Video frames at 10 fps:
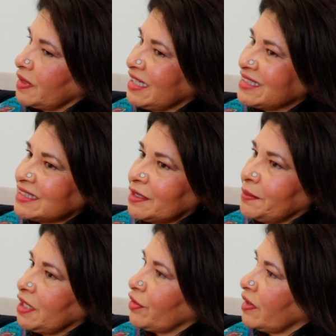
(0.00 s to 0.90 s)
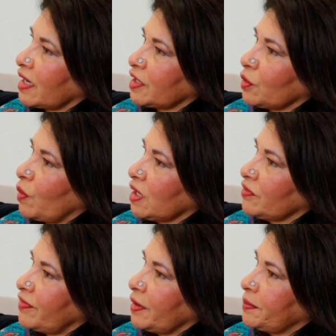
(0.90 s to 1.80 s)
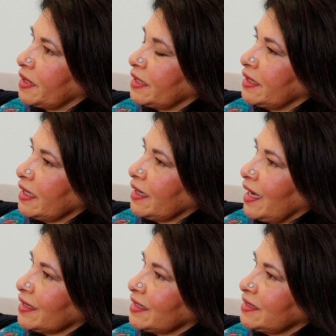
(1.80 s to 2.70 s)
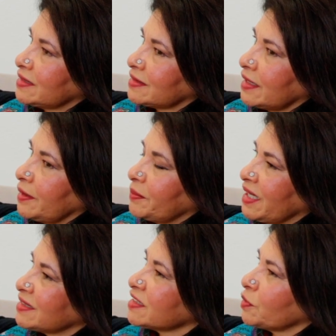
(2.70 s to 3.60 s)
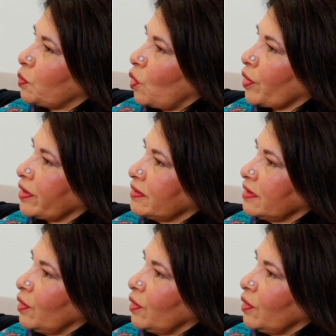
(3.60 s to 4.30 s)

it doesn't mean you're not going to qualify, but at least it's a support,